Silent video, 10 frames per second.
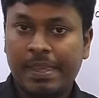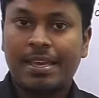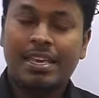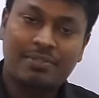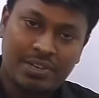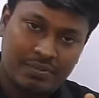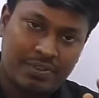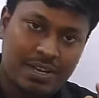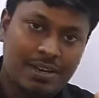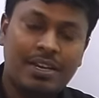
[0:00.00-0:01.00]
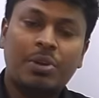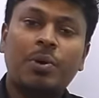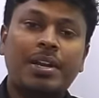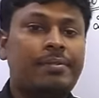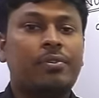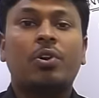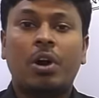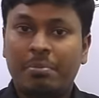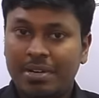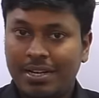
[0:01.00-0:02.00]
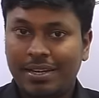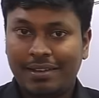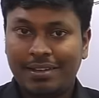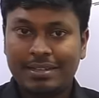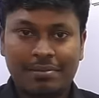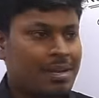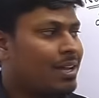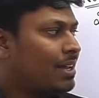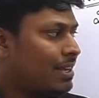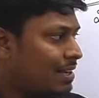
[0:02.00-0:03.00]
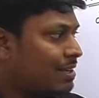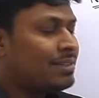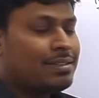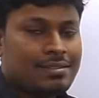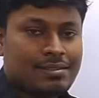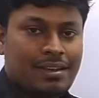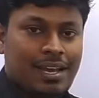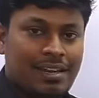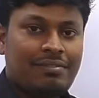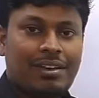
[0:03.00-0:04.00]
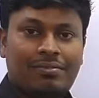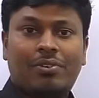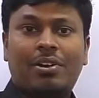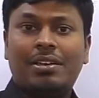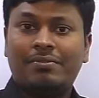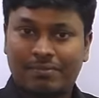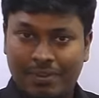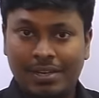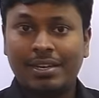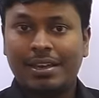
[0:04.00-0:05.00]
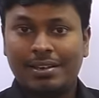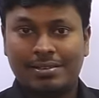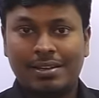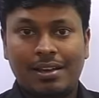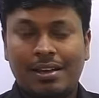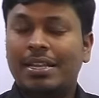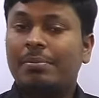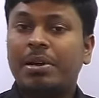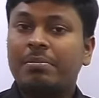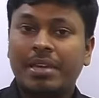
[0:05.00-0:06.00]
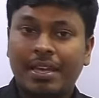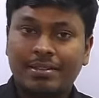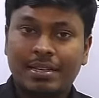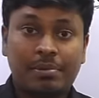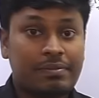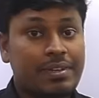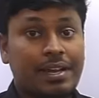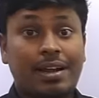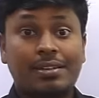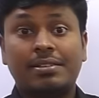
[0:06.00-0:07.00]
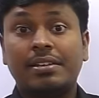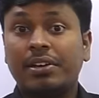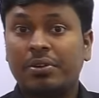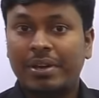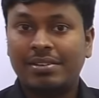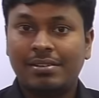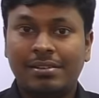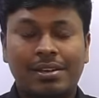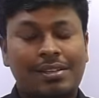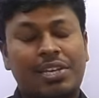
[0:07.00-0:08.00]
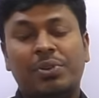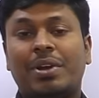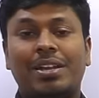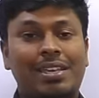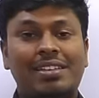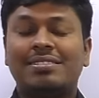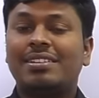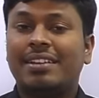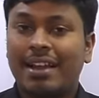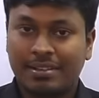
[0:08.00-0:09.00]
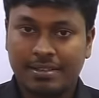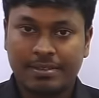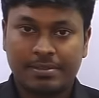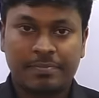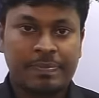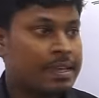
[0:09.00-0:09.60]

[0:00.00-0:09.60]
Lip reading: Even if you are learning only for competitive exam, learn this anyway for if in case in the upcoming exam, if they are asking a question, then you can easily crack this.